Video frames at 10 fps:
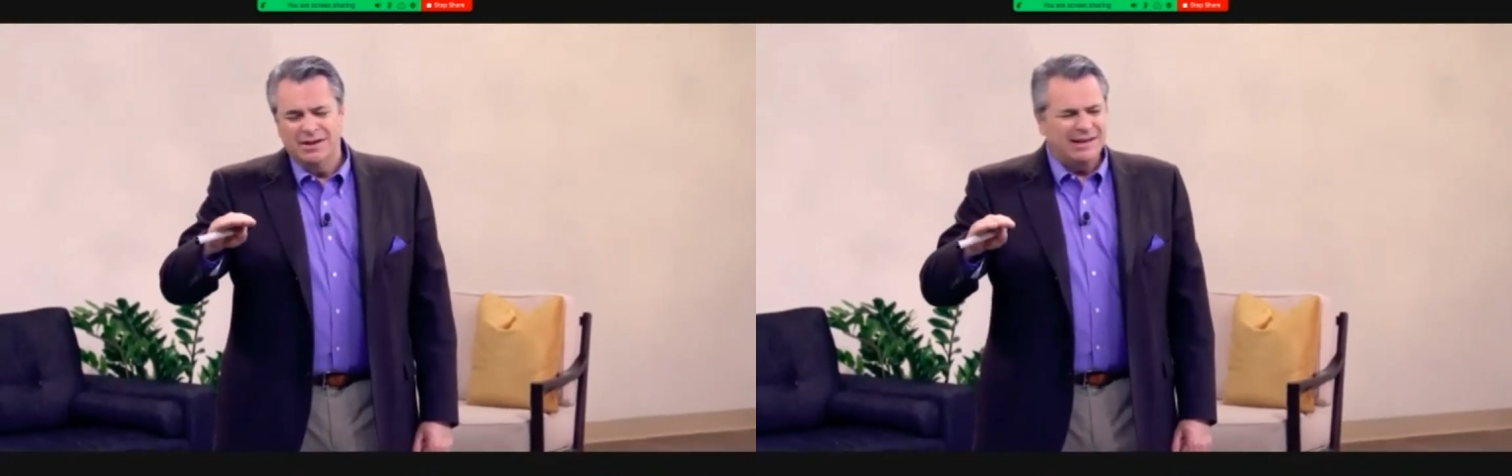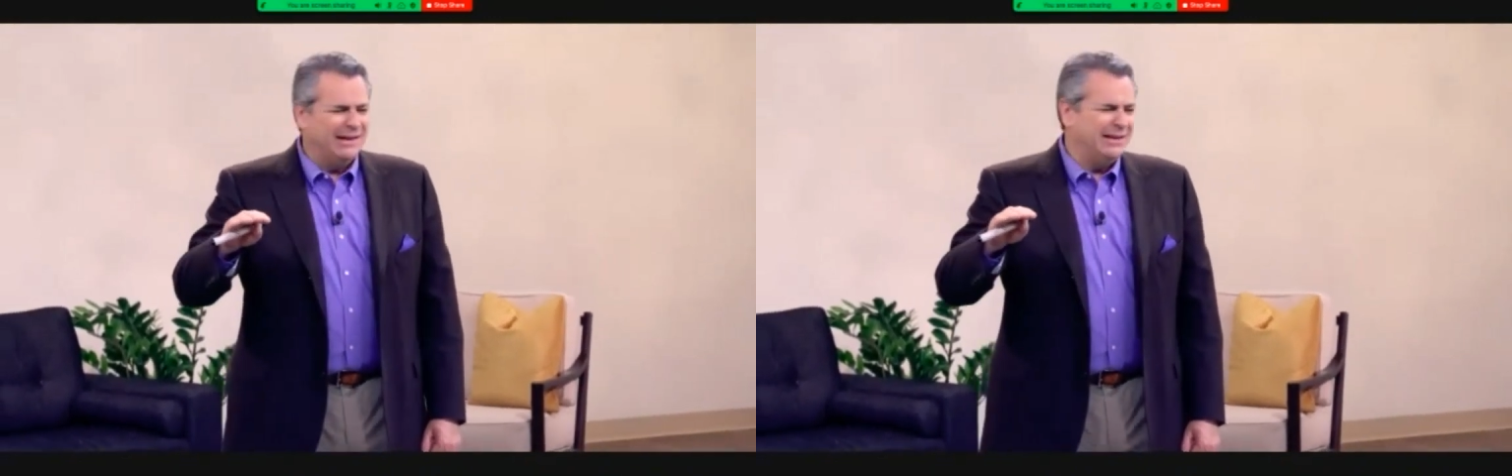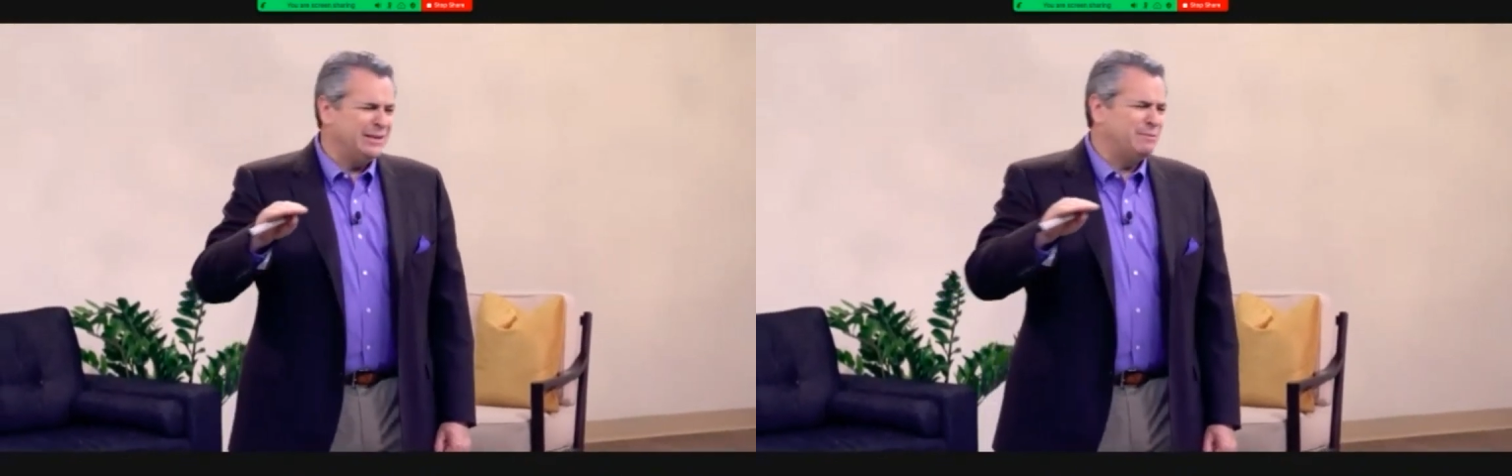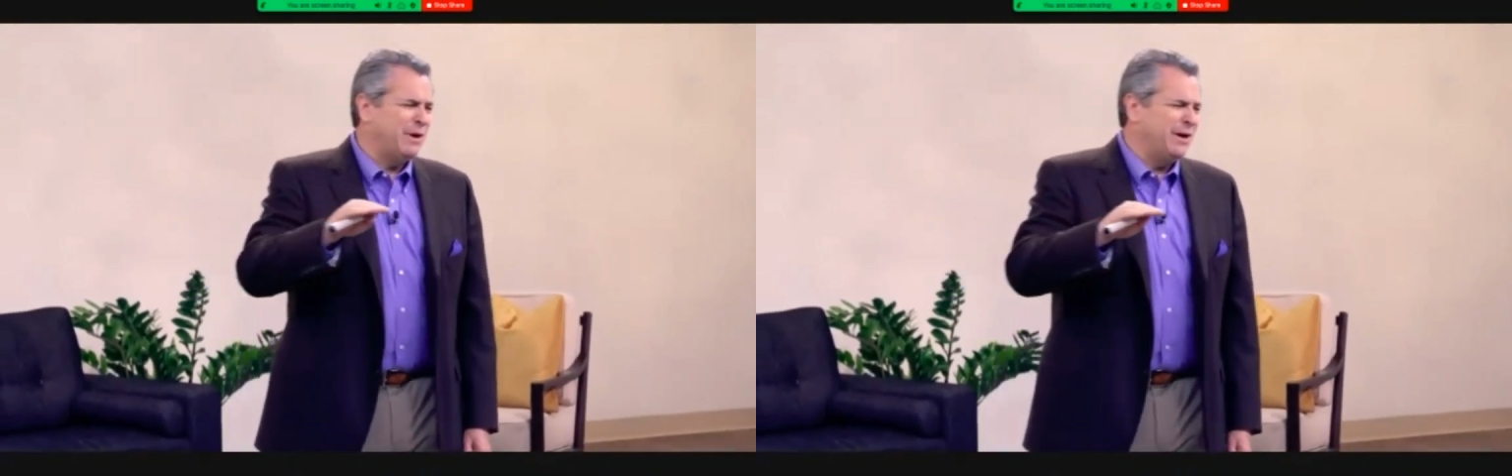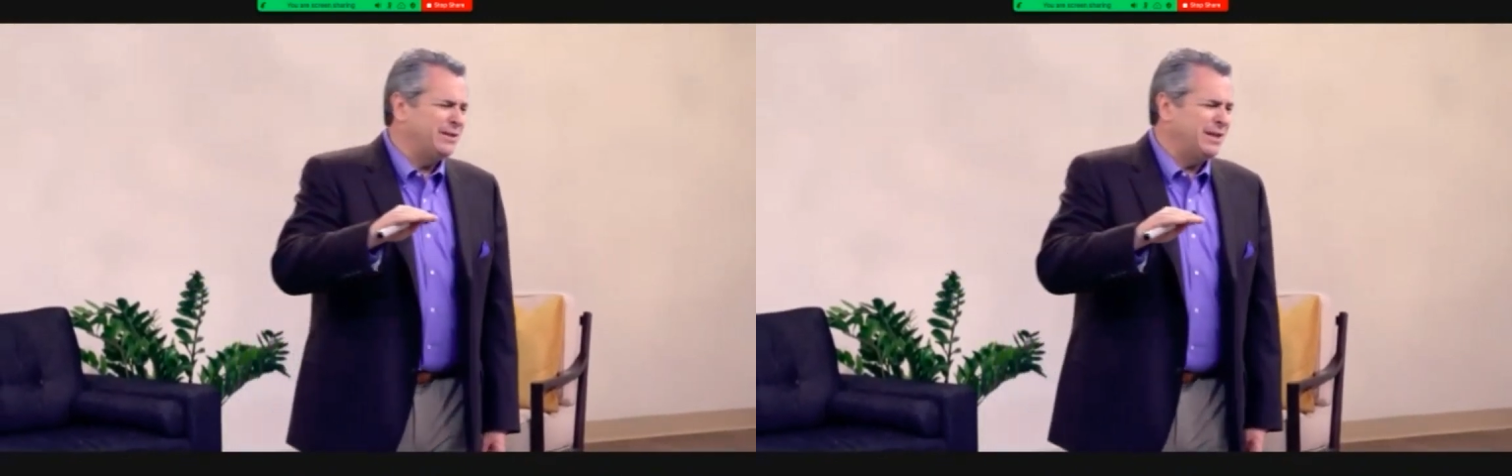And then this
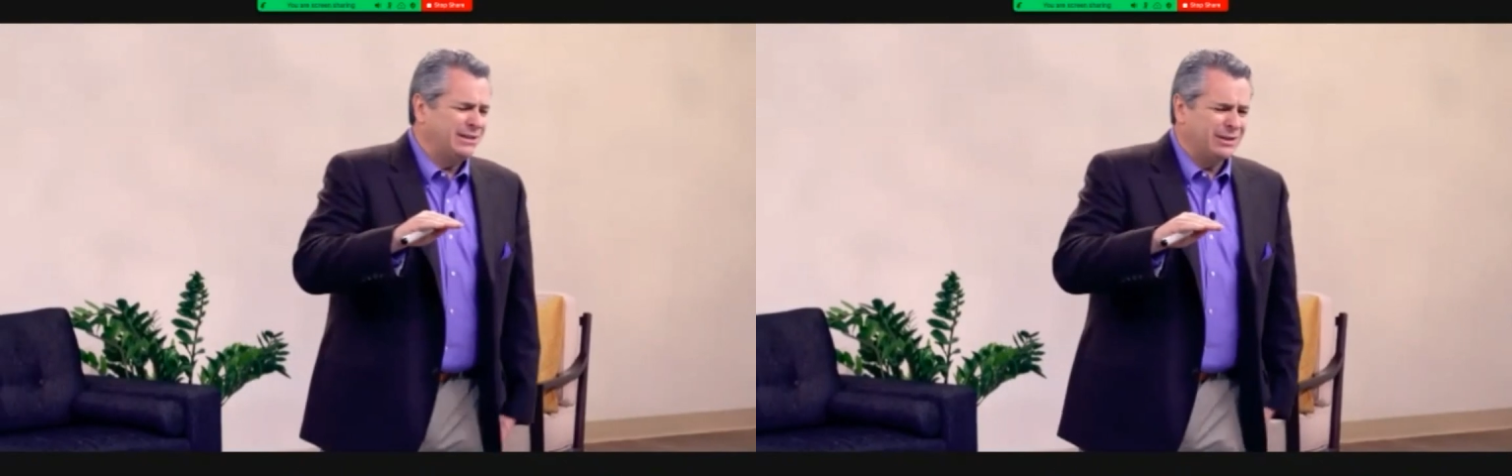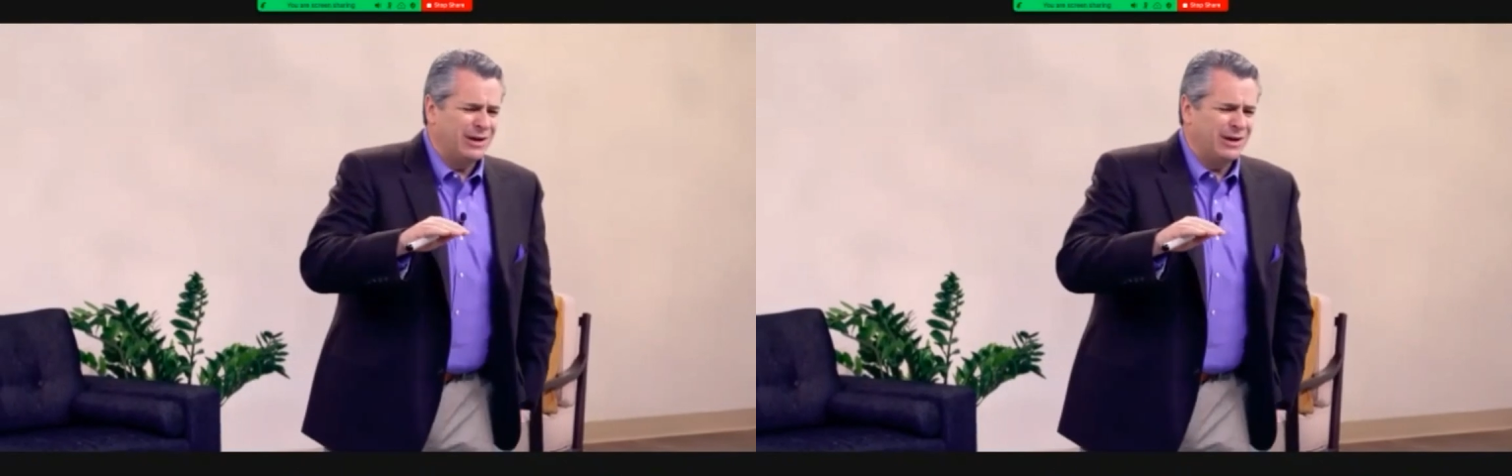buyer is not the